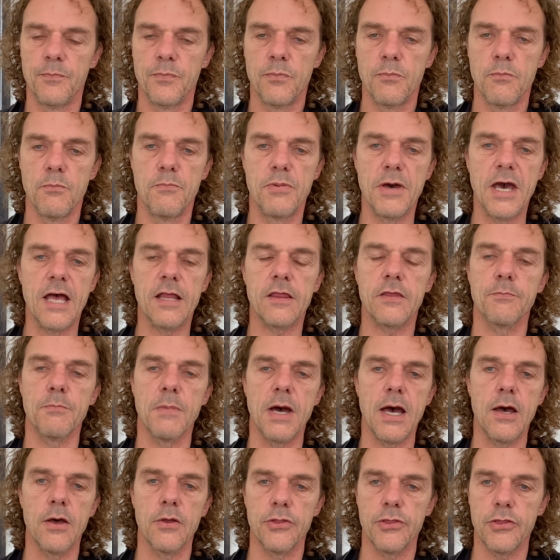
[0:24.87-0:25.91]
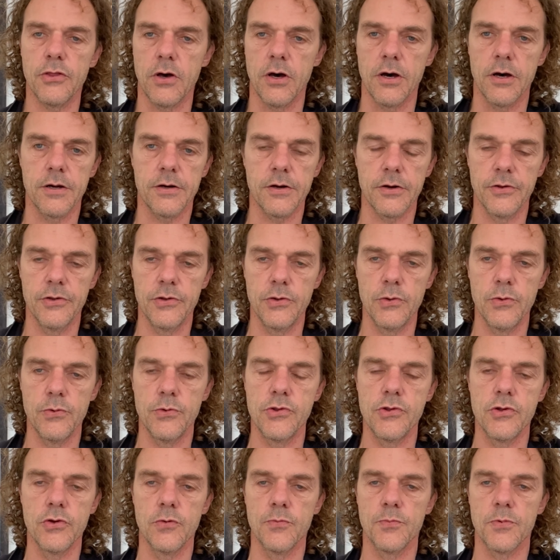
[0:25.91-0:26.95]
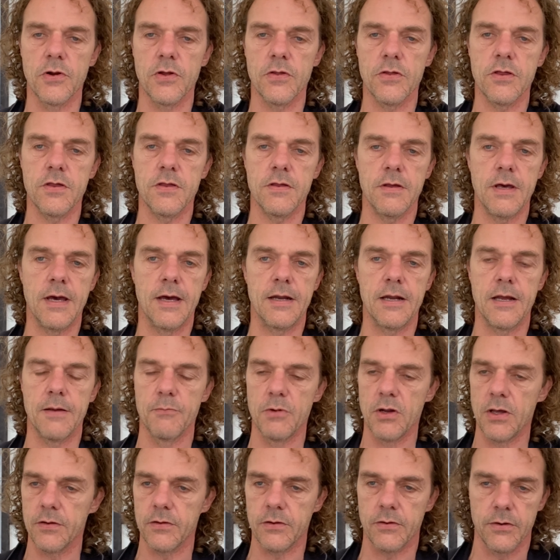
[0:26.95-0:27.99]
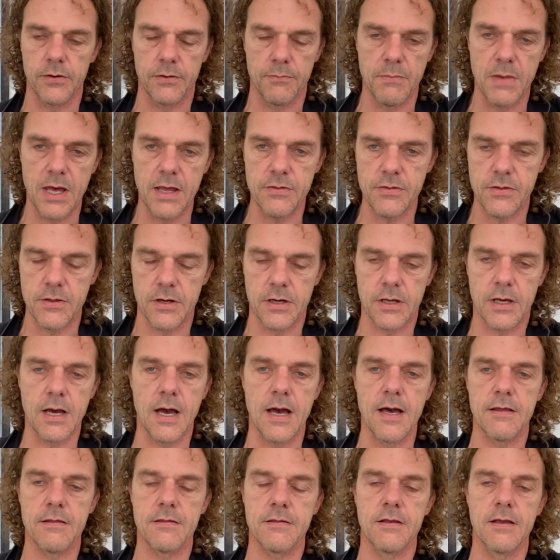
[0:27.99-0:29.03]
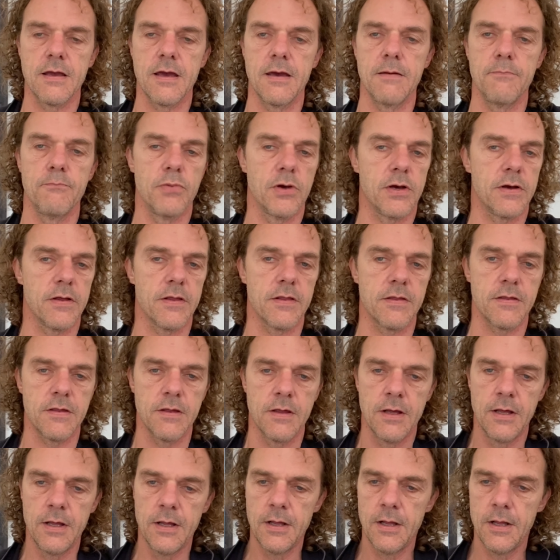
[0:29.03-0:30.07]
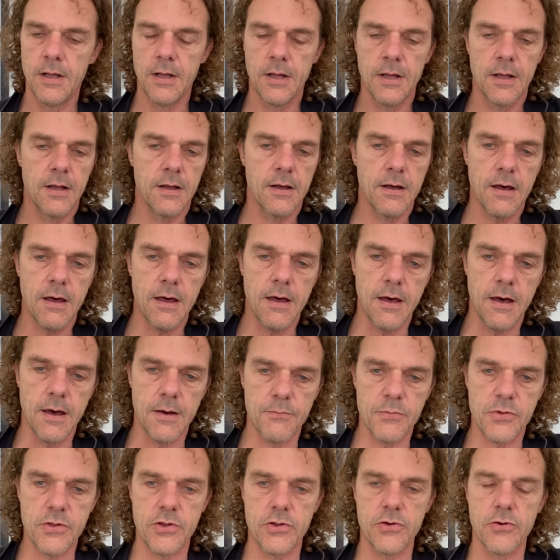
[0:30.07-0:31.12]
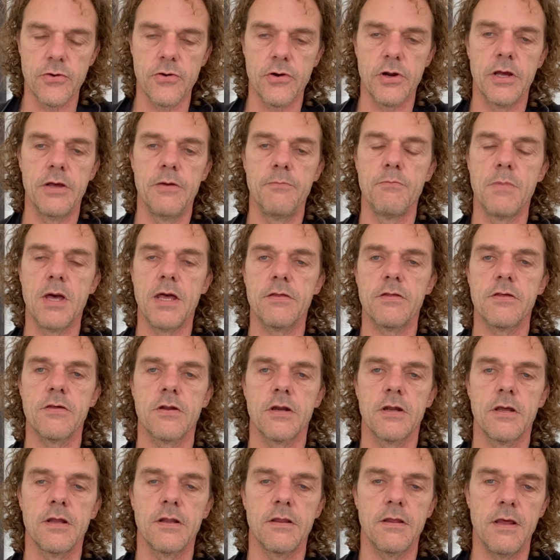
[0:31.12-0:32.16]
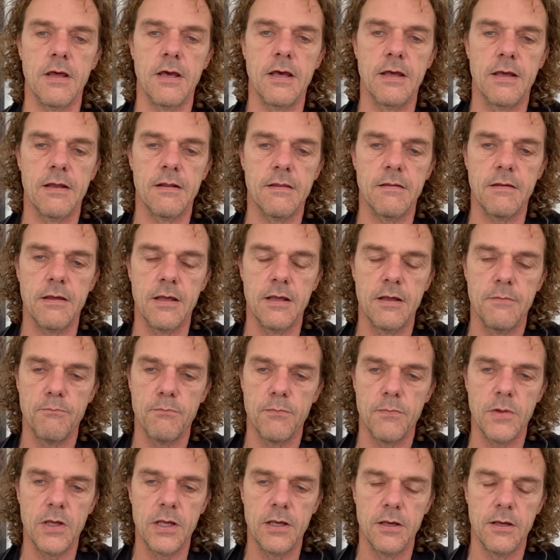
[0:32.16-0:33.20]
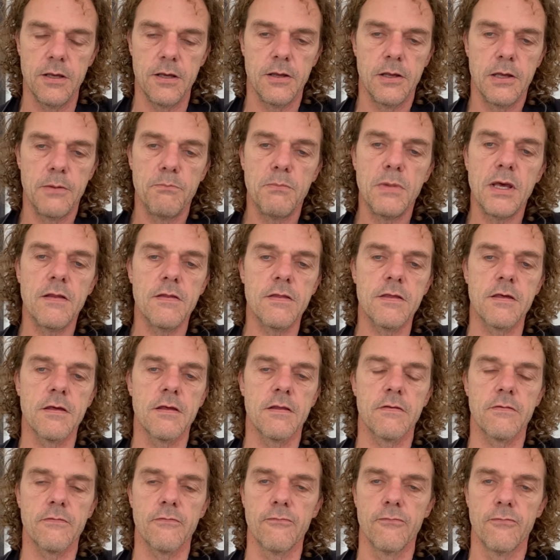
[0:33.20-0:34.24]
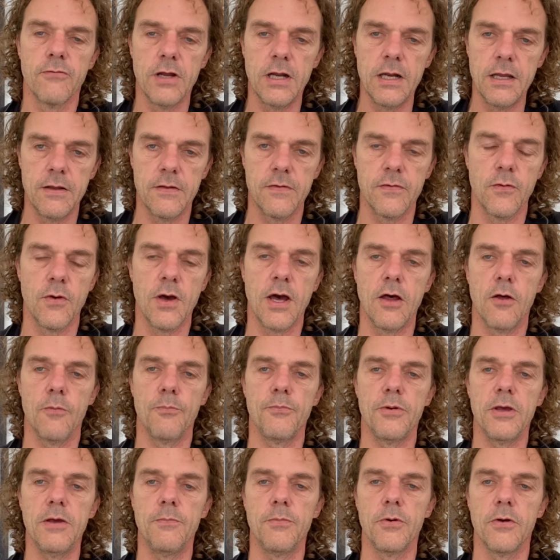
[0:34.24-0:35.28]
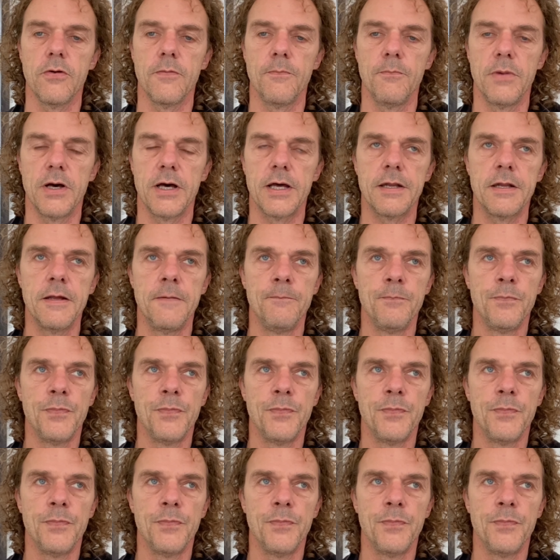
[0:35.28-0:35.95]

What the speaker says: badmouth other YouTubers, and I'm not going to mention the guy's name because I'm sure he mentioned he means it really to help people, but